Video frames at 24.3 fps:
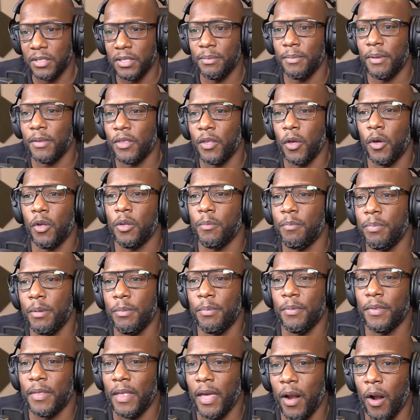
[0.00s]
It seemed like the only
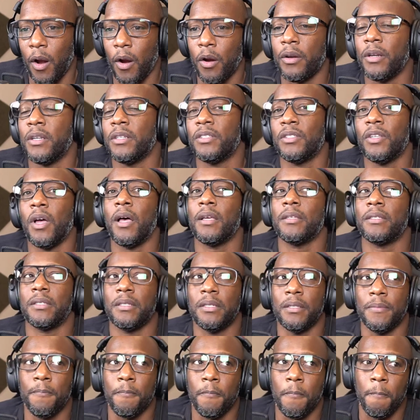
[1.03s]
people that aren't
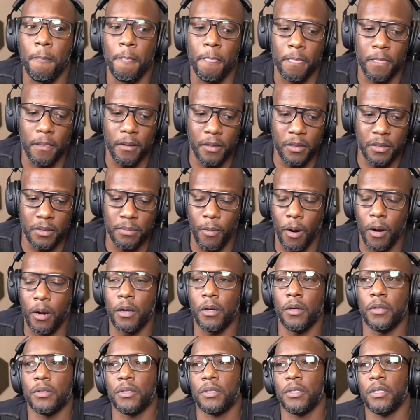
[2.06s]
exhausted is
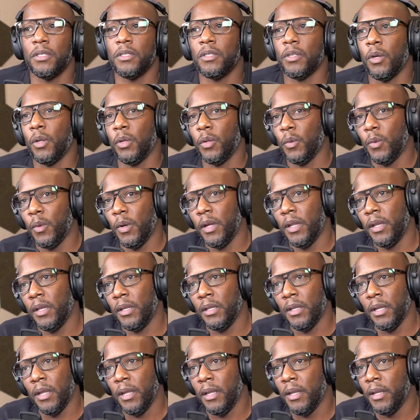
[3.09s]
Marcos. He's the only
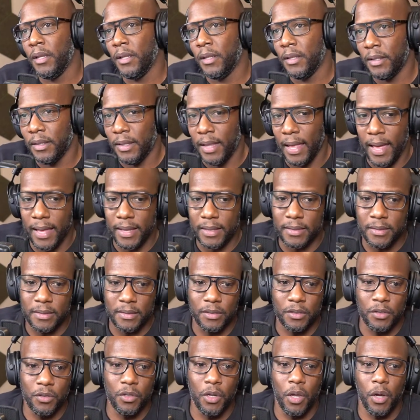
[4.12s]
one that,
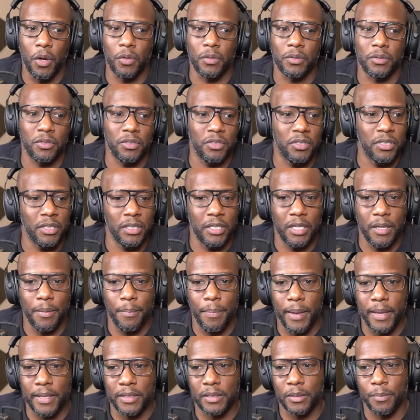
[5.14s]
you know, chilling in
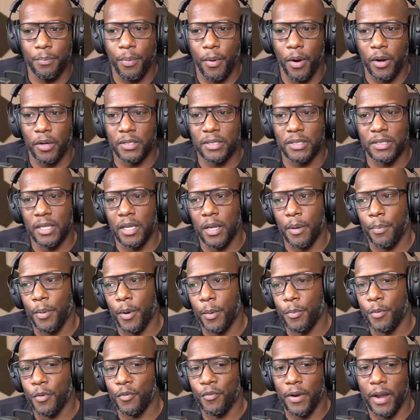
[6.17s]
Paisley Park, seeing
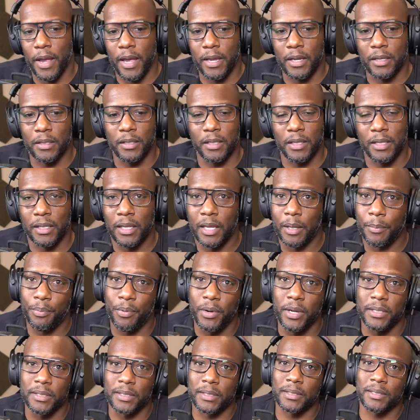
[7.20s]
Purple Rain, looking like
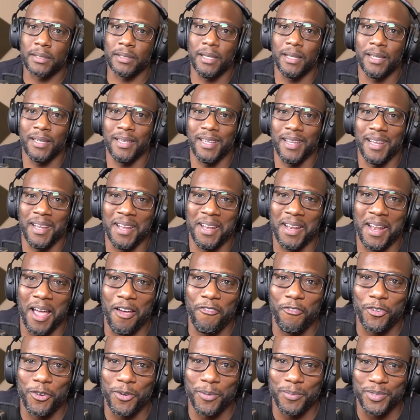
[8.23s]
Prince,
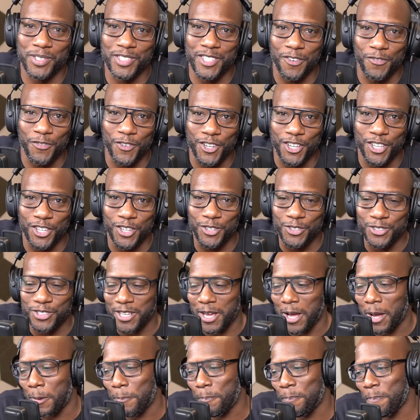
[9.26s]
having himself a good old
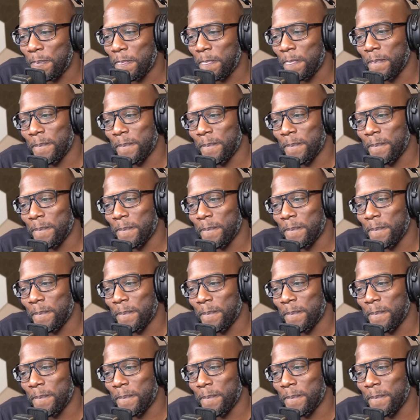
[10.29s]
time.